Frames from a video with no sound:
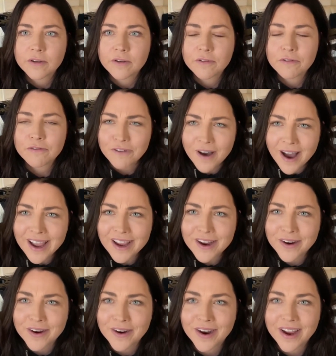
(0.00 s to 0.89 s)

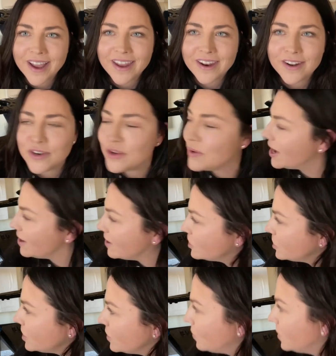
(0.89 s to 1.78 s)
fire and a new
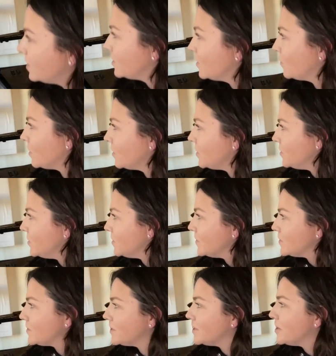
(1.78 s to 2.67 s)
energy. And what is the word you
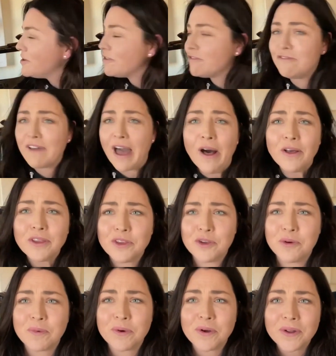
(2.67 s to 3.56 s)
used?
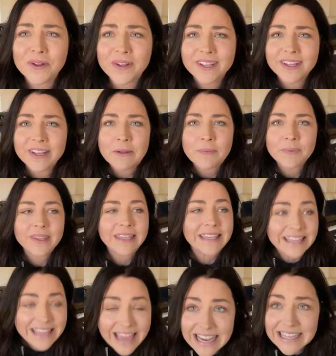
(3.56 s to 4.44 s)
Valuable.
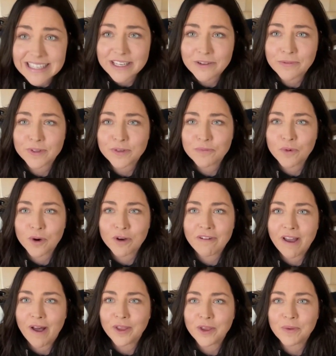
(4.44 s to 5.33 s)
Yes, it was more
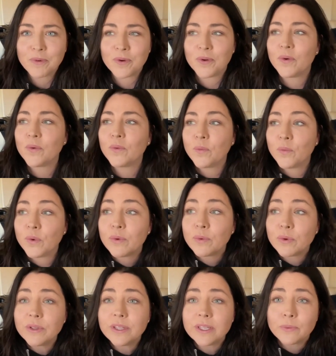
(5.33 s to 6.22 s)
valuable. We
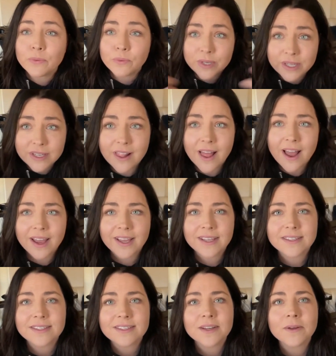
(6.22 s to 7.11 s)
really
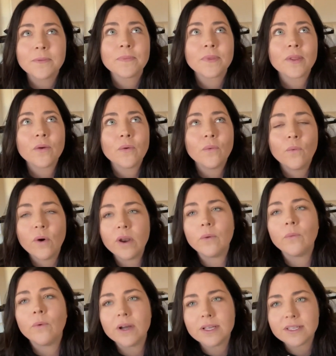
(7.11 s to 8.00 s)
realized what
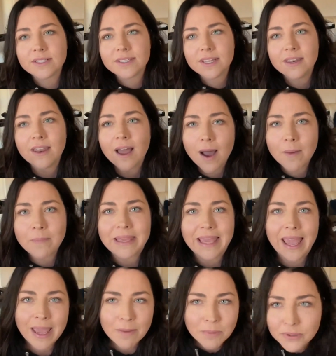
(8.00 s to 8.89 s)
it was to not
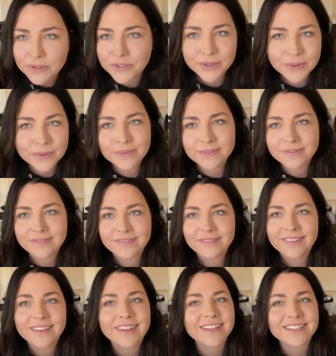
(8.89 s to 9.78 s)
be able to
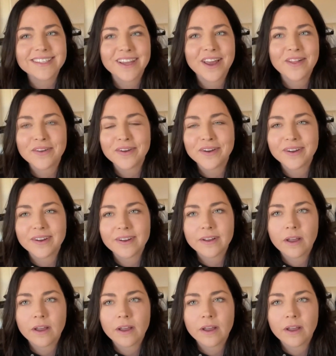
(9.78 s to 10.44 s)
get together.